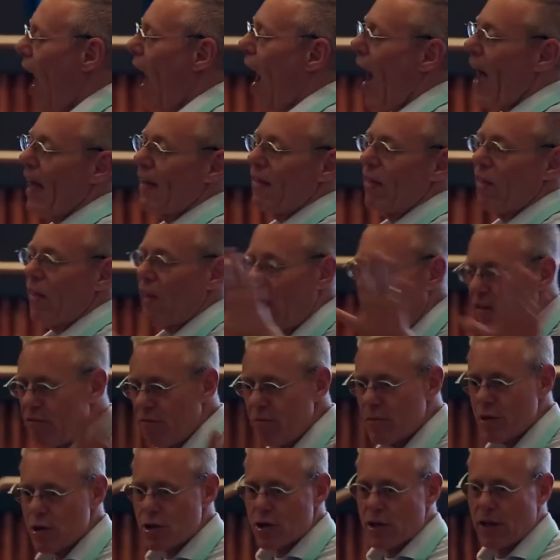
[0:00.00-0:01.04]
I
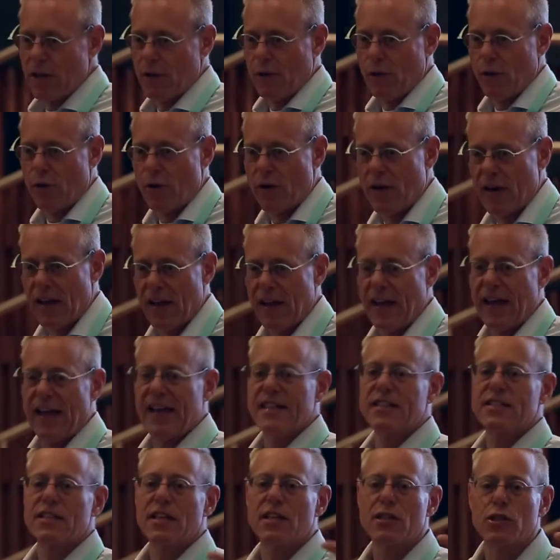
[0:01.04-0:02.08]
love machine learning.
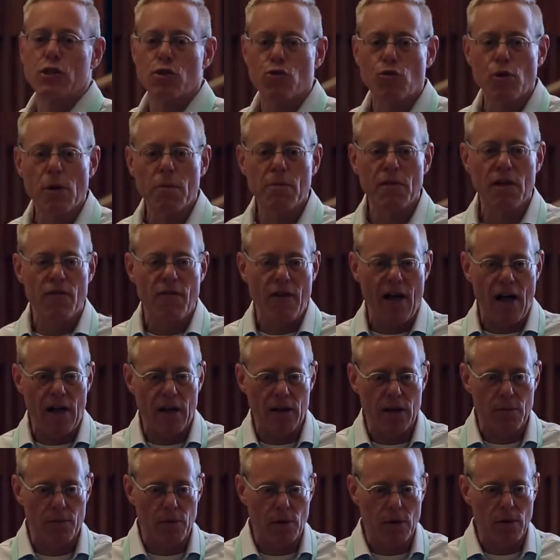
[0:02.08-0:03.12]
It's extremely
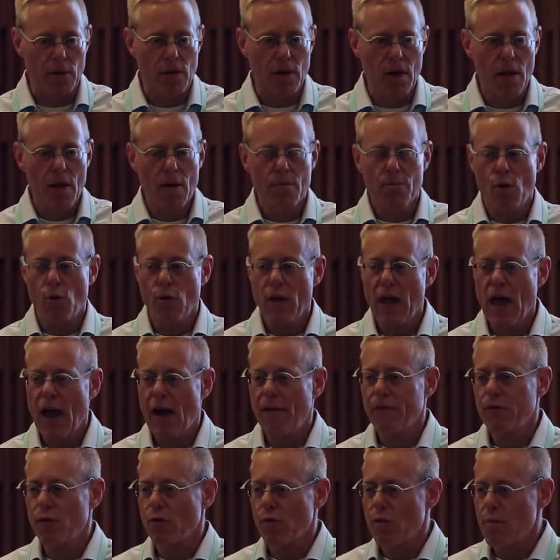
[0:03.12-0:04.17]
valuable. But we
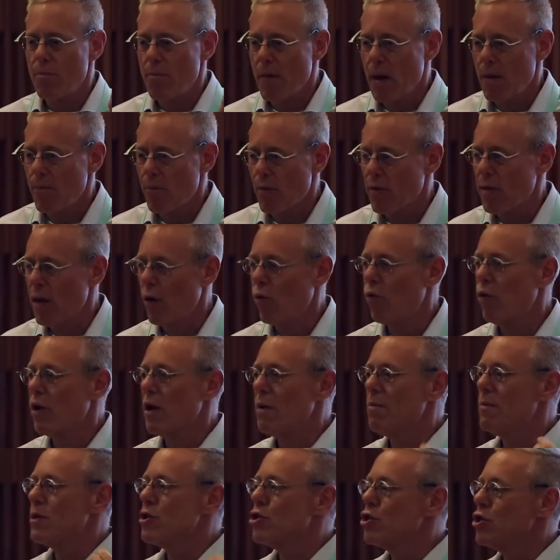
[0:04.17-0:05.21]
have to remember that
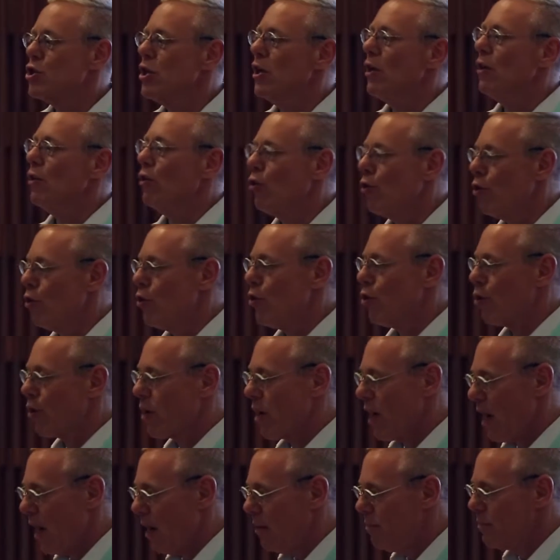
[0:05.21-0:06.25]
when a machine learner
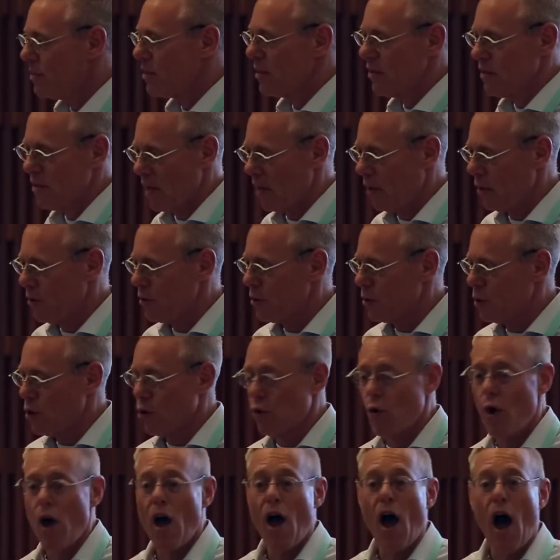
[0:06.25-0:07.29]
comes and tells
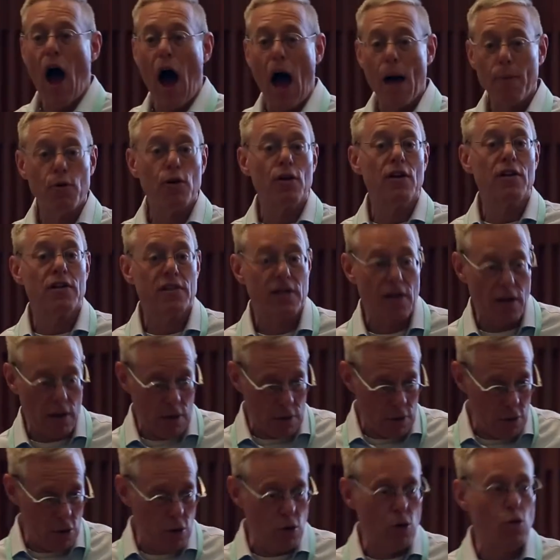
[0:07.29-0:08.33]
you, I'm going to
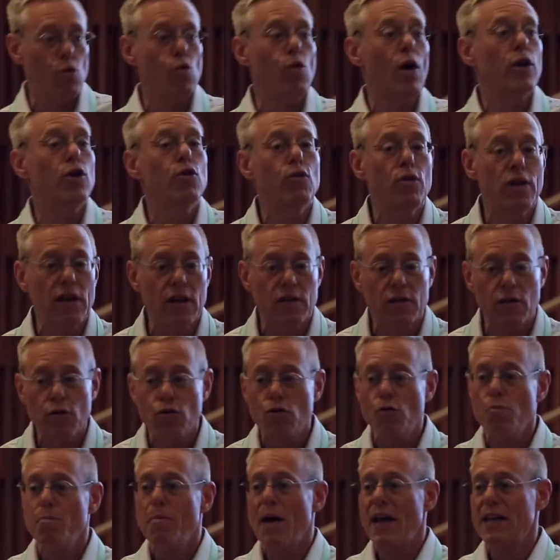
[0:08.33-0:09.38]
tell you what you need to
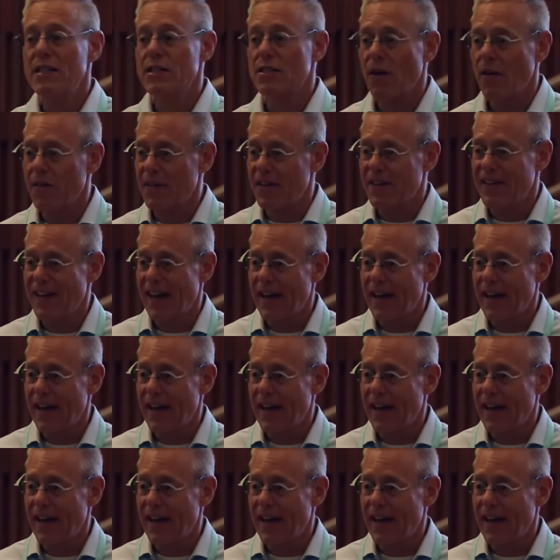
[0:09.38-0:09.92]
do based on the